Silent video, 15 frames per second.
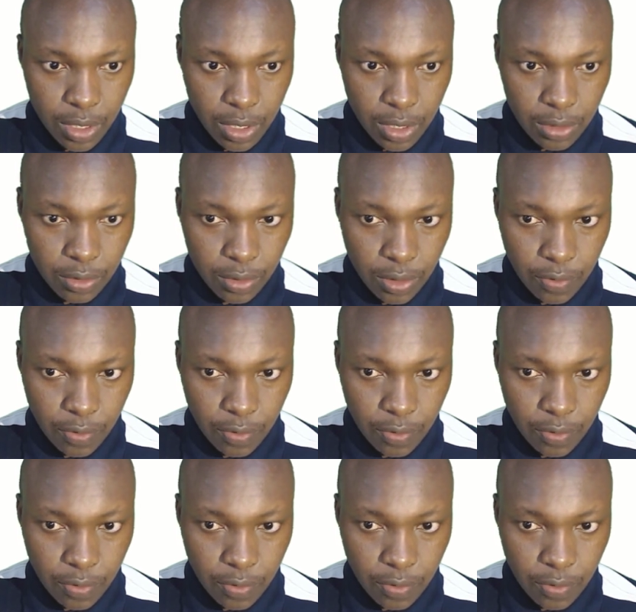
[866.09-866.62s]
to give